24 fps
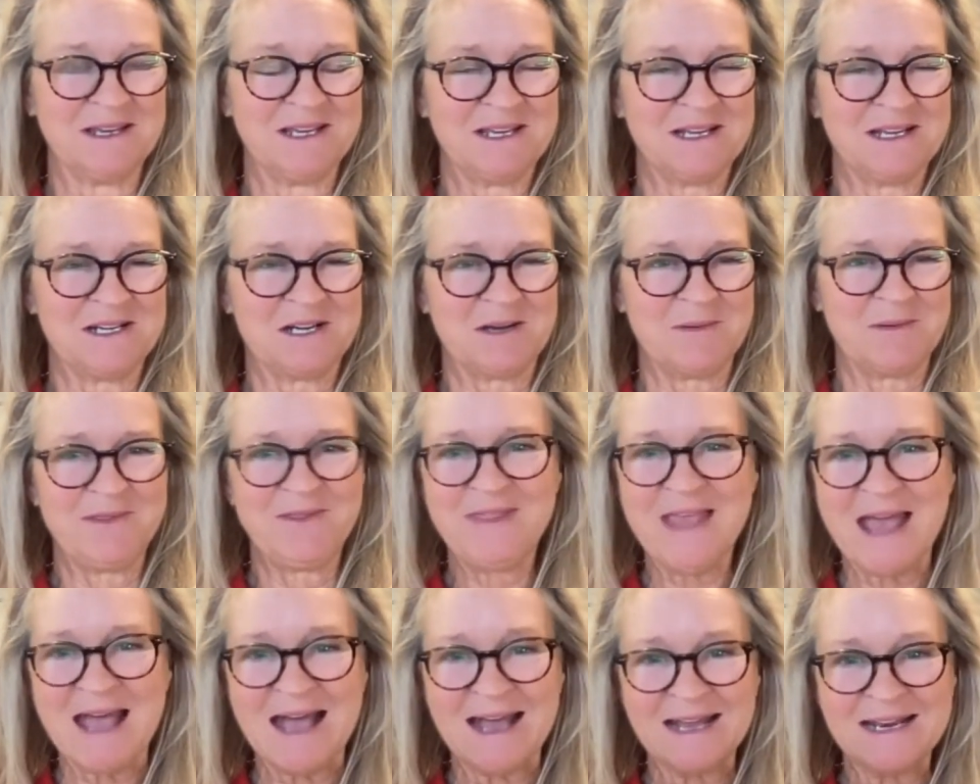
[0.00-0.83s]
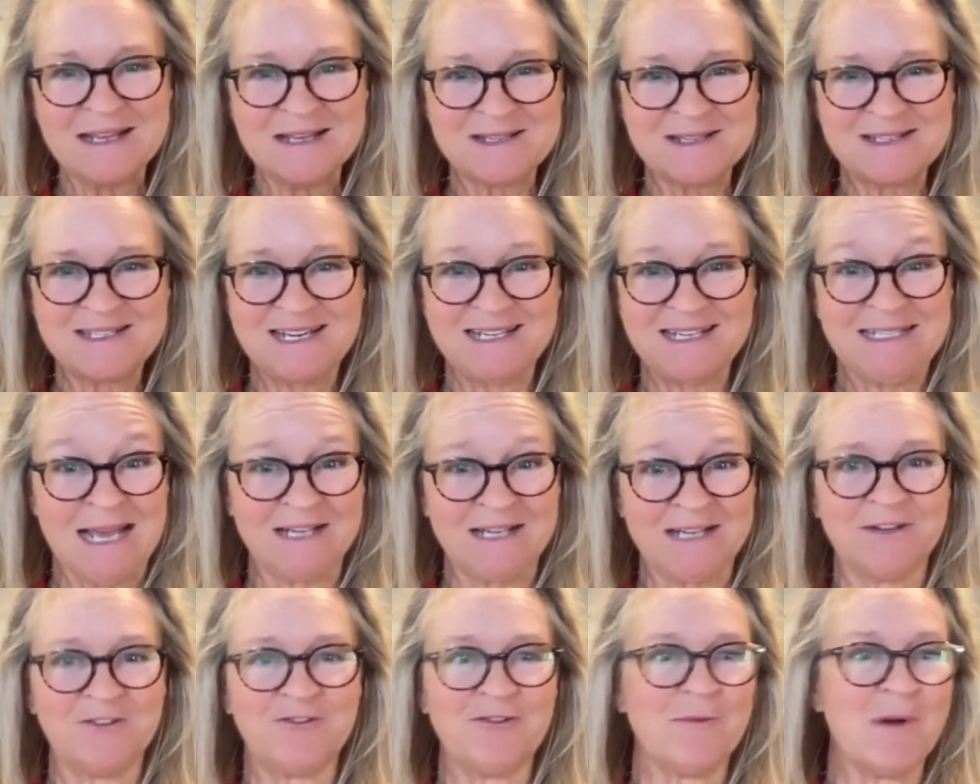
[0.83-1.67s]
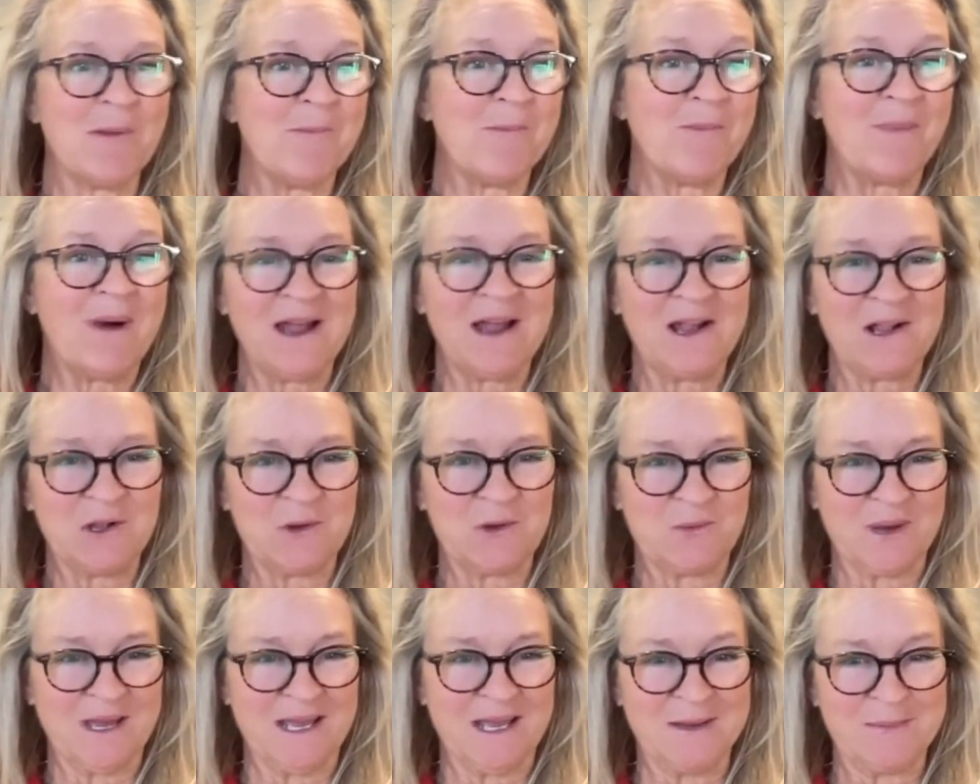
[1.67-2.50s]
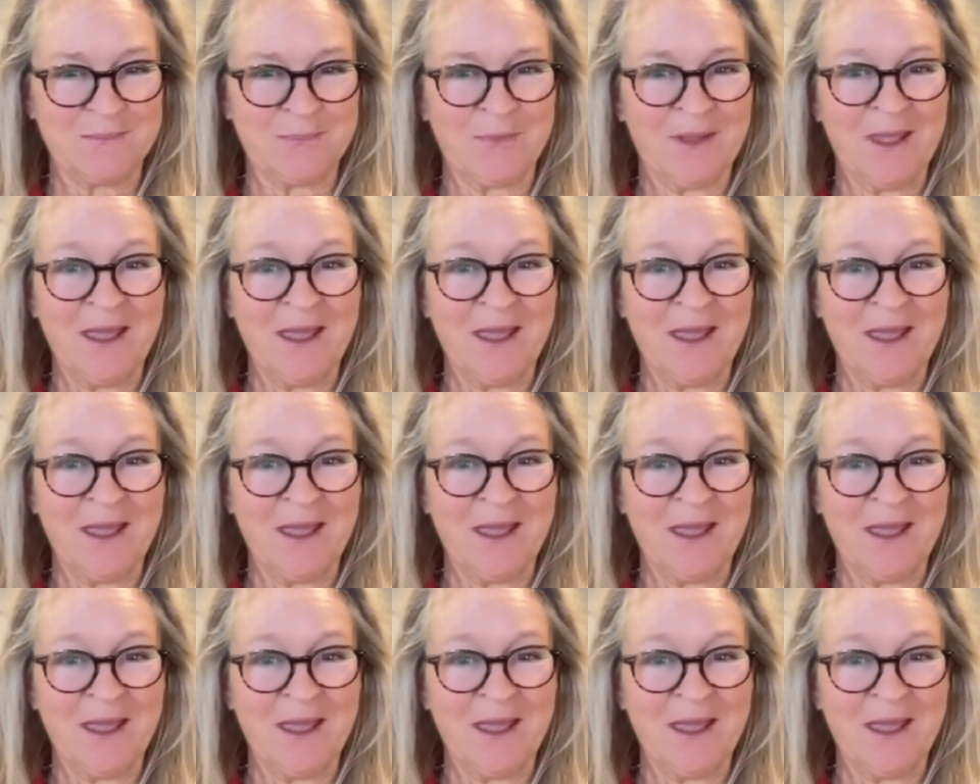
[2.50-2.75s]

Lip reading: That is detected from a mile away.